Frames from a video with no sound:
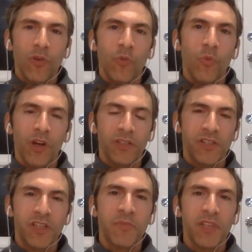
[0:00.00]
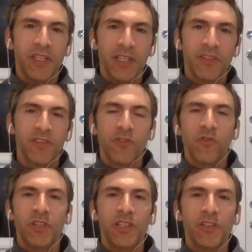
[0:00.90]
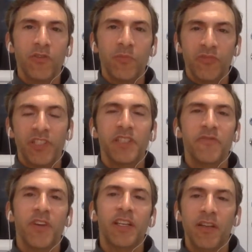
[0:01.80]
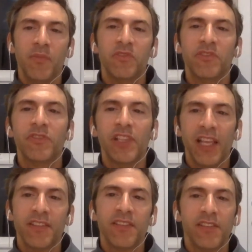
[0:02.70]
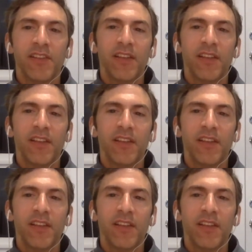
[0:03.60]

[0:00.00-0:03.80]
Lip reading: what something is according to a predefined number of classes.